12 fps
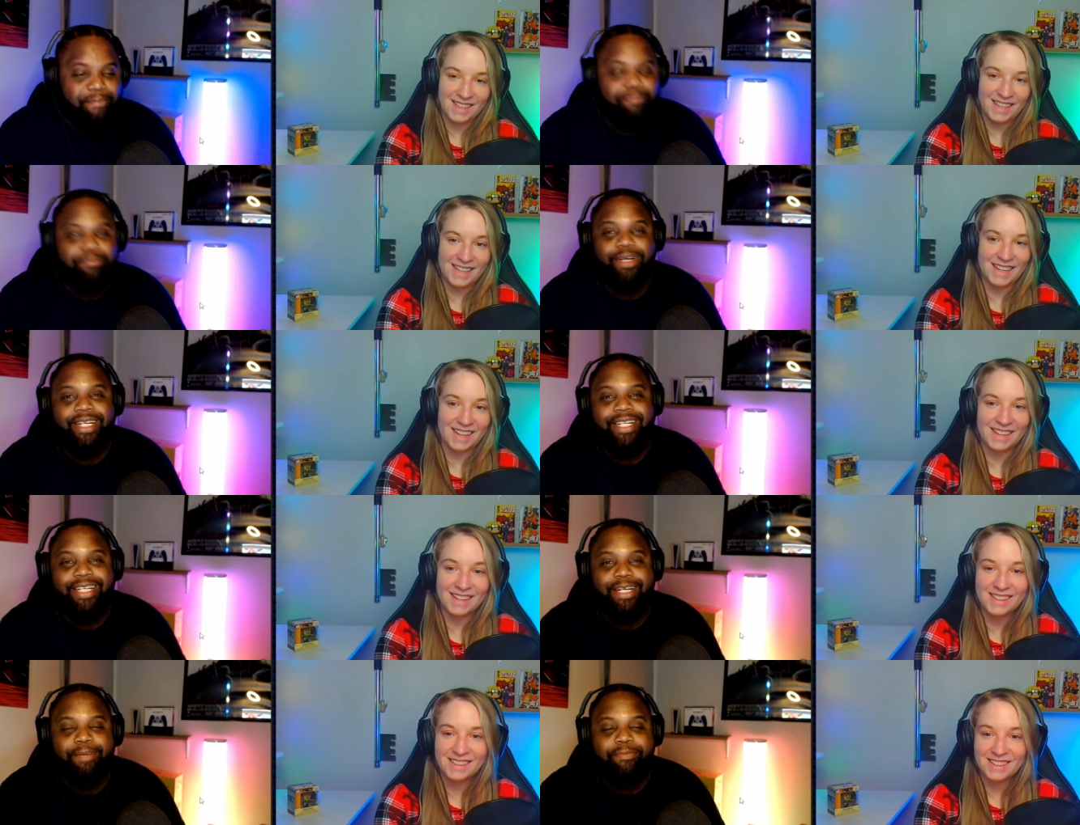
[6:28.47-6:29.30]
Speaker 1: But
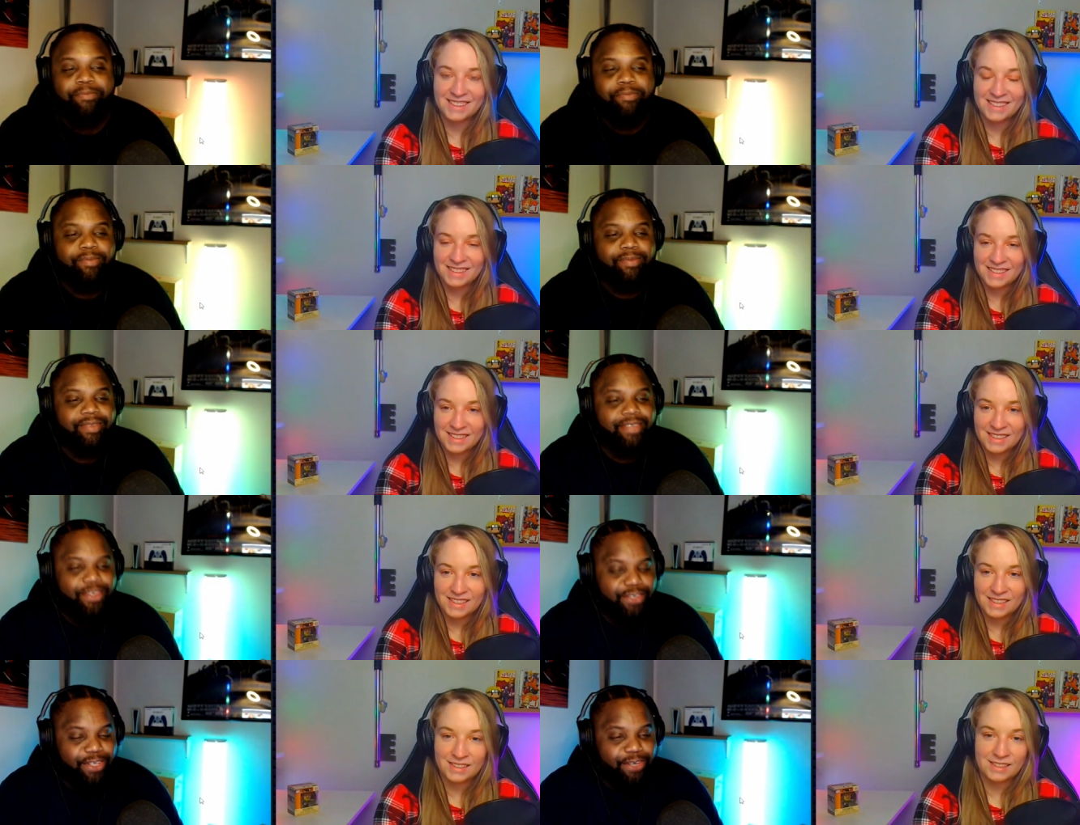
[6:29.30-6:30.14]
yeah. um,
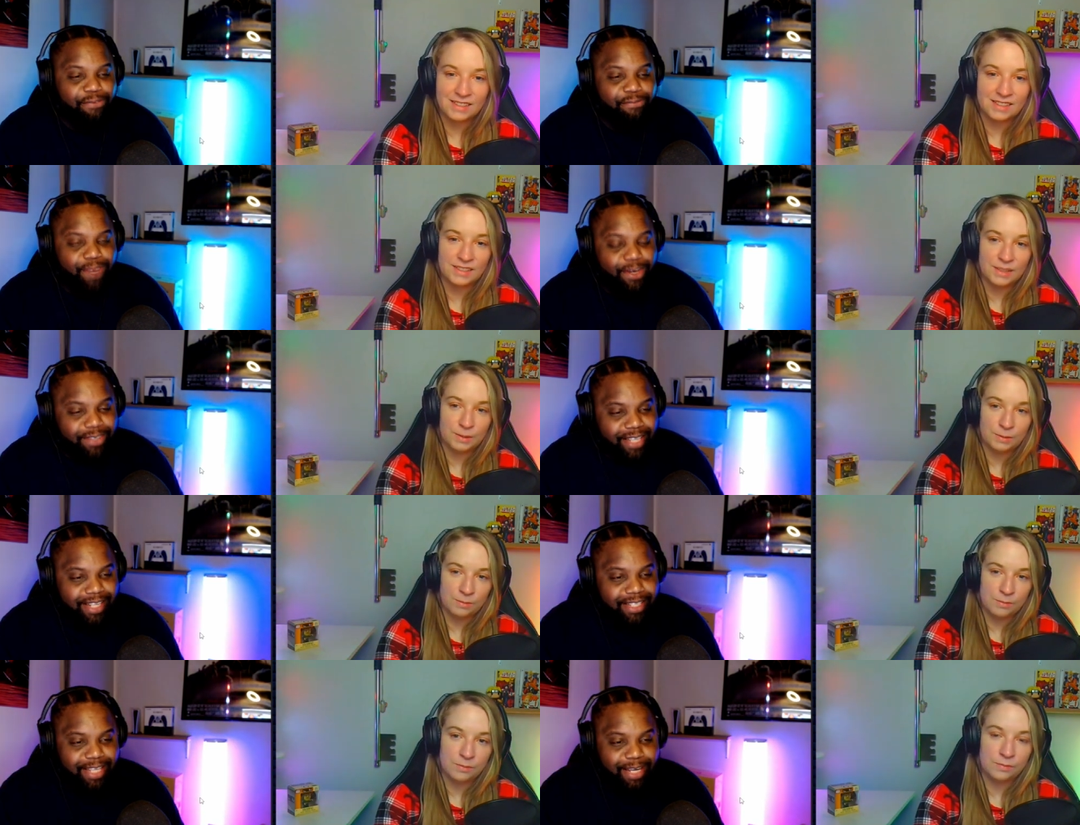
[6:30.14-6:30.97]
you still felt
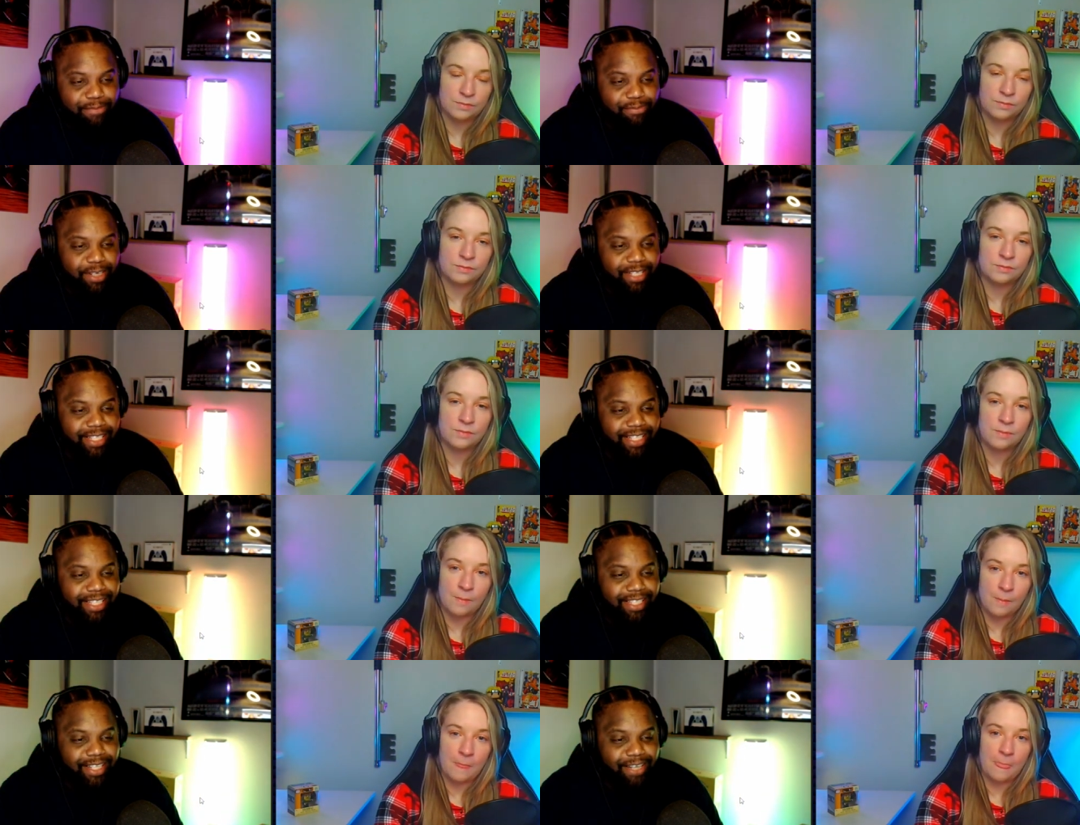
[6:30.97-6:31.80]
that same
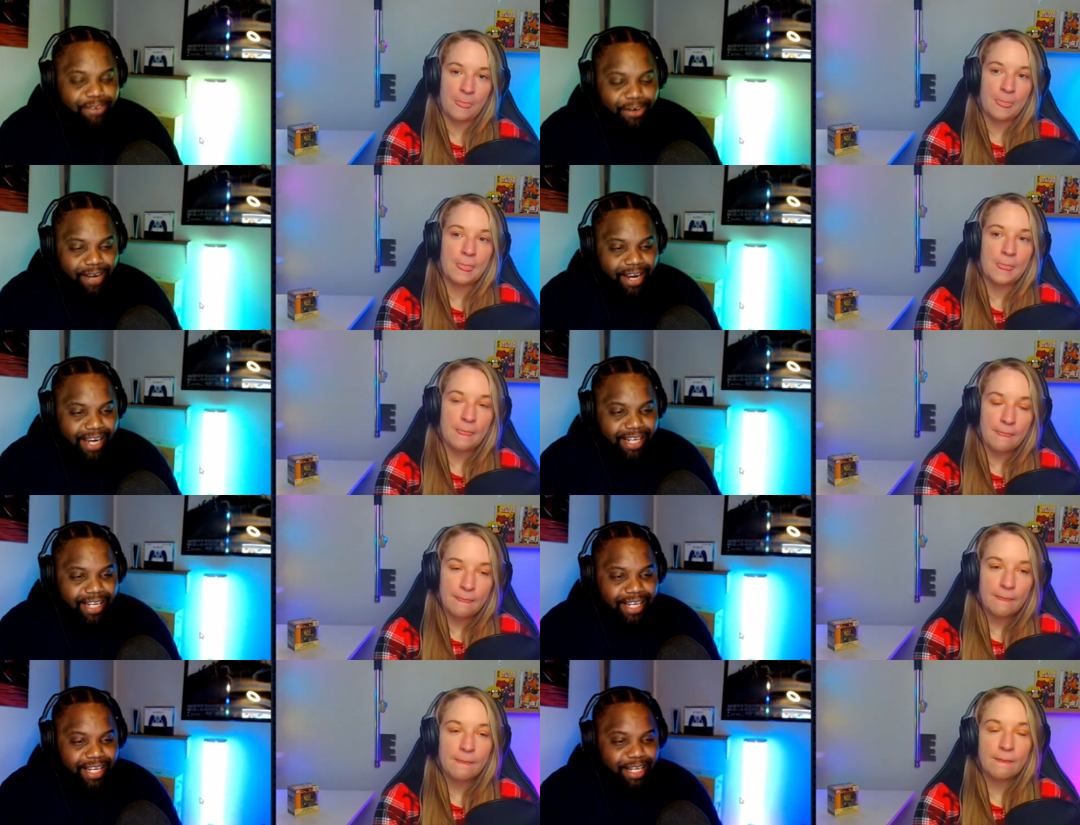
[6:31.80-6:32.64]
feeling of her
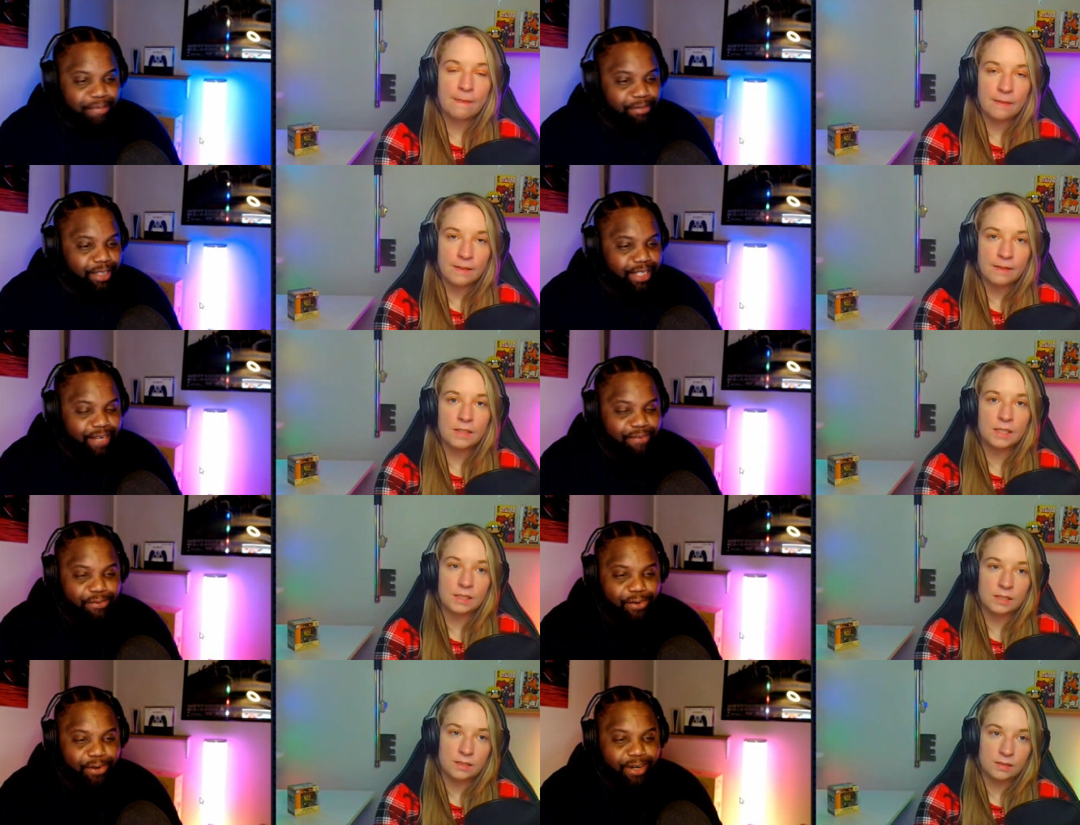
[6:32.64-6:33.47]
hiding and him looking
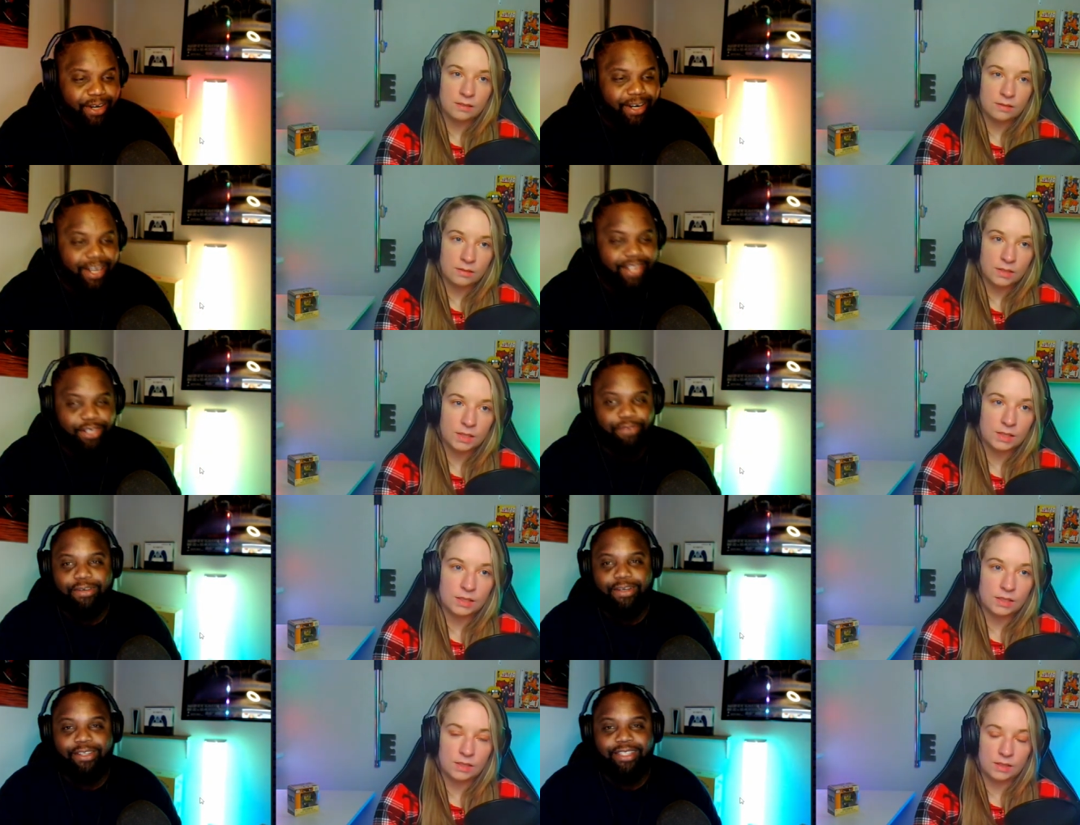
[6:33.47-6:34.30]
for her, and you
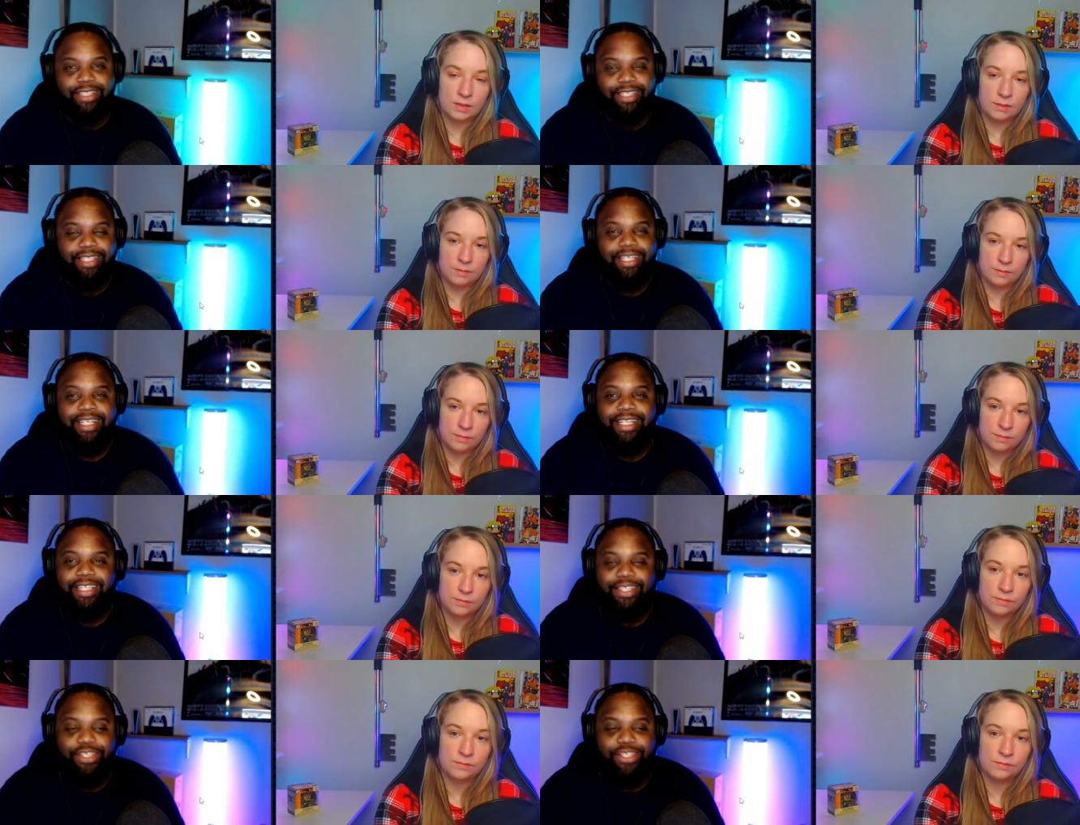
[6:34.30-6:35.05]
felt the the